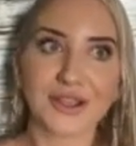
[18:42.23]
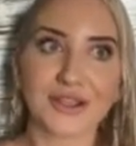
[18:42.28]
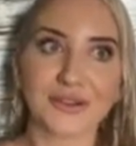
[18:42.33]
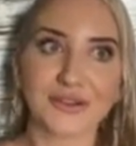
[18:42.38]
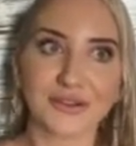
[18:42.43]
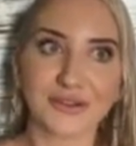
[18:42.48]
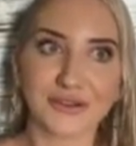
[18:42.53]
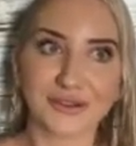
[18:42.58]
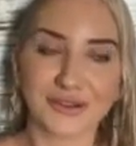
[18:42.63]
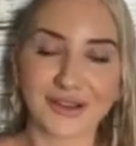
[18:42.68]

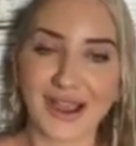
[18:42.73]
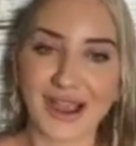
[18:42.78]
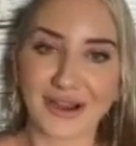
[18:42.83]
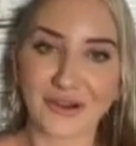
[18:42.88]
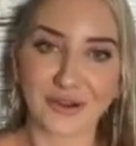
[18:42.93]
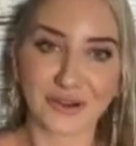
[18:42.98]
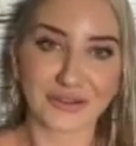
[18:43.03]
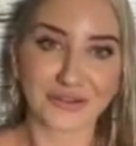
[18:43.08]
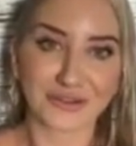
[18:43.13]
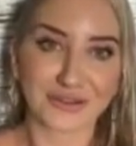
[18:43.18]
You
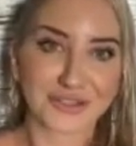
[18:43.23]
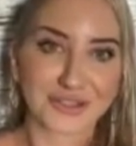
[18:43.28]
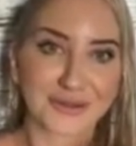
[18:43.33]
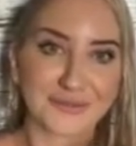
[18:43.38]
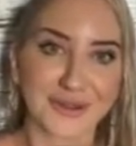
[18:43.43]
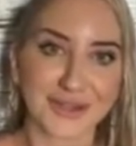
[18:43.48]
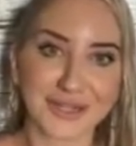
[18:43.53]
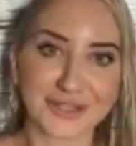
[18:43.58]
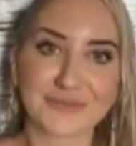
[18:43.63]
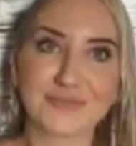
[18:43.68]
go through
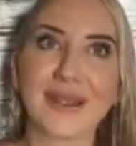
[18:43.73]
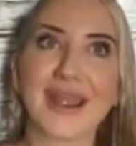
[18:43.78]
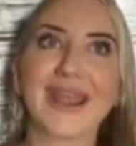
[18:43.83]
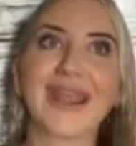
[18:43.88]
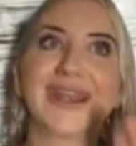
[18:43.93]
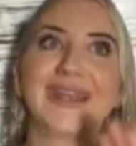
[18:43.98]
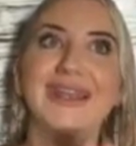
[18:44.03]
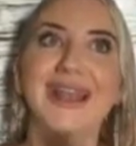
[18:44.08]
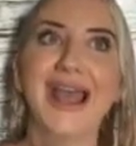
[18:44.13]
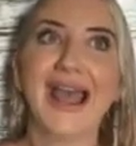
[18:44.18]
so much
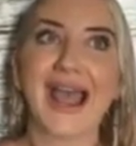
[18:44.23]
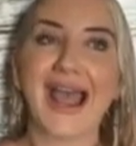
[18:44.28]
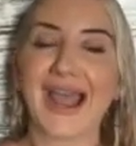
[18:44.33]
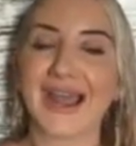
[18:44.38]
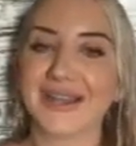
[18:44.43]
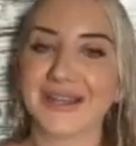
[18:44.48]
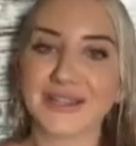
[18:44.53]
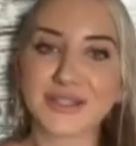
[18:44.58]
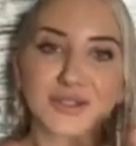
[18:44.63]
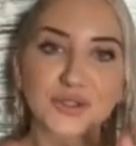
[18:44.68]
pain
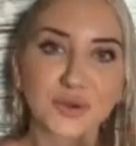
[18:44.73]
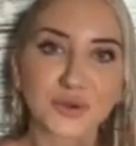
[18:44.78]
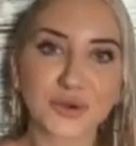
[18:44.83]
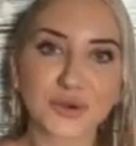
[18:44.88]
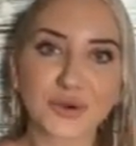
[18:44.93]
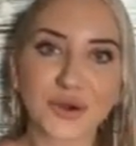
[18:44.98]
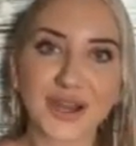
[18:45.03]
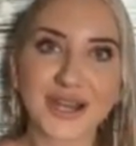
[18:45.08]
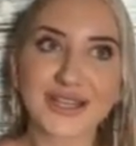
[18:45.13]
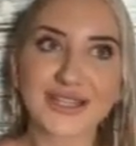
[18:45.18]
and it's
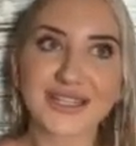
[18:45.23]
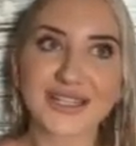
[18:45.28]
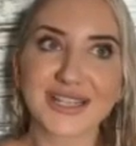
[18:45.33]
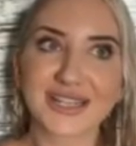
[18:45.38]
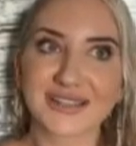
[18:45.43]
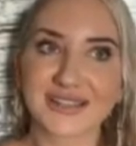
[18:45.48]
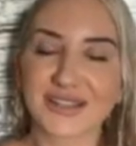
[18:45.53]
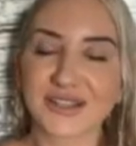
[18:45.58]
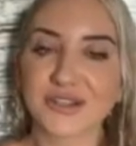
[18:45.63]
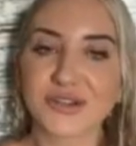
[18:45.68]
so
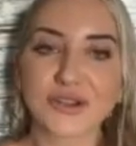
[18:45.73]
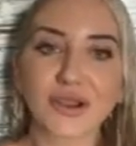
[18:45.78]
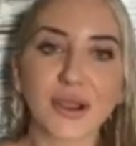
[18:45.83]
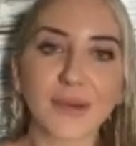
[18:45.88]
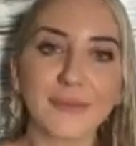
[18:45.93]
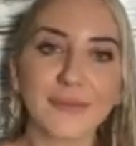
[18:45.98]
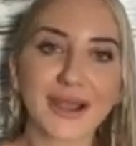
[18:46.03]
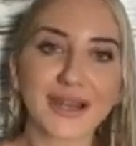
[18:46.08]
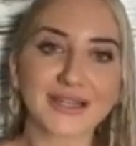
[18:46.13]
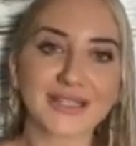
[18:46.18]
crazy, and then you
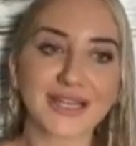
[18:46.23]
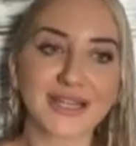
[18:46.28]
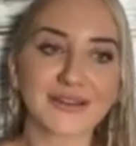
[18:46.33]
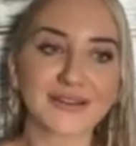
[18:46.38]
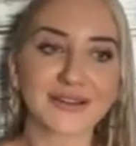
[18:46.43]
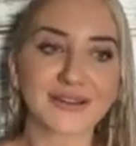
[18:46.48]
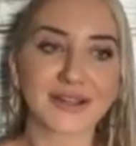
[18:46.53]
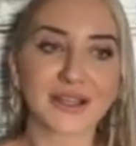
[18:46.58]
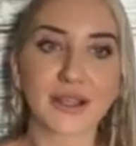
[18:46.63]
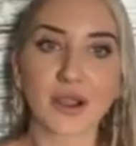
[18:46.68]
come back
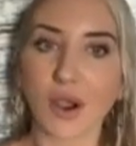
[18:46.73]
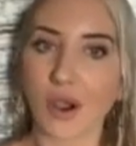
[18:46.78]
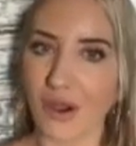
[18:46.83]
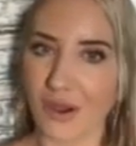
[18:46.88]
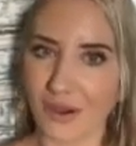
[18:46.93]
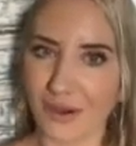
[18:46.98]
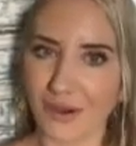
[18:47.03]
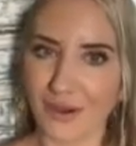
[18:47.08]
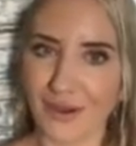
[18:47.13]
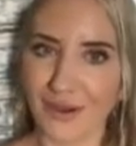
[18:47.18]
down and you're like,
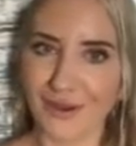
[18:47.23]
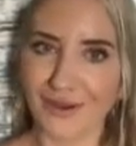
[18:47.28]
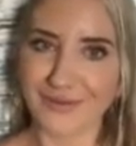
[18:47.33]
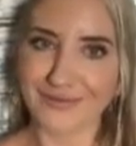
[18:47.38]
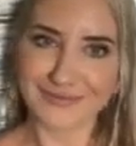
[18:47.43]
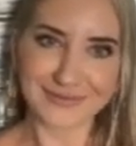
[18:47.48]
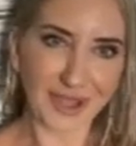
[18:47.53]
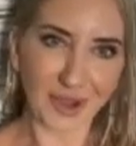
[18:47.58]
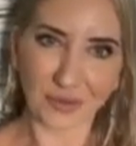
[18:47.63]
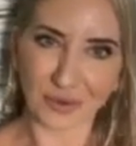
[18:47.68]
oh,
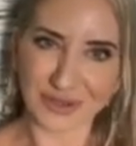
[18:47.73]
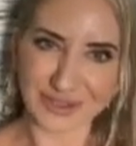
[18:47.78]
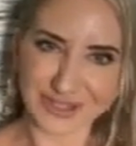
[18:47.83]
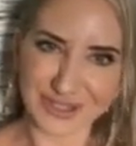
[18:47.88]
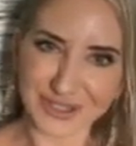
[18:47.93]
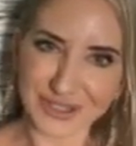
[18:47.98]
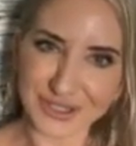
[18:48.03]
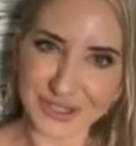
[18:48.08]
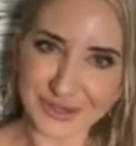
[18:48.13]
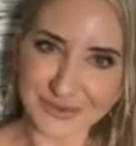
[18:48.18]
that
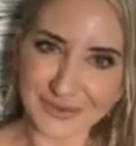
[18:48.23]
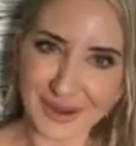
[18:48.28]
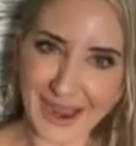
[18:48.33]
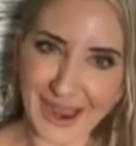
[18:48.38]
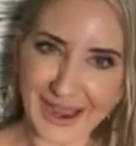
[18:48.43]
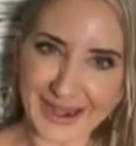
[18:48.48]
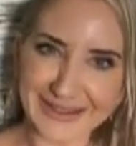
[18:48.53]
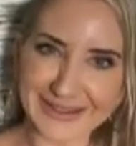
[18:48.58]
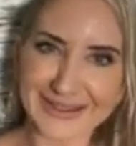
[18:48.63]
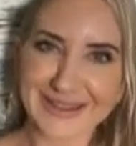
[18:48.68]
wasn't too
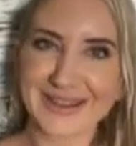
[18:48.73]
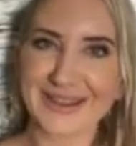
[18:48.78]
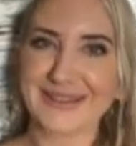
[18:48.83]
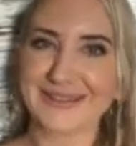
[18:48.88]
bad.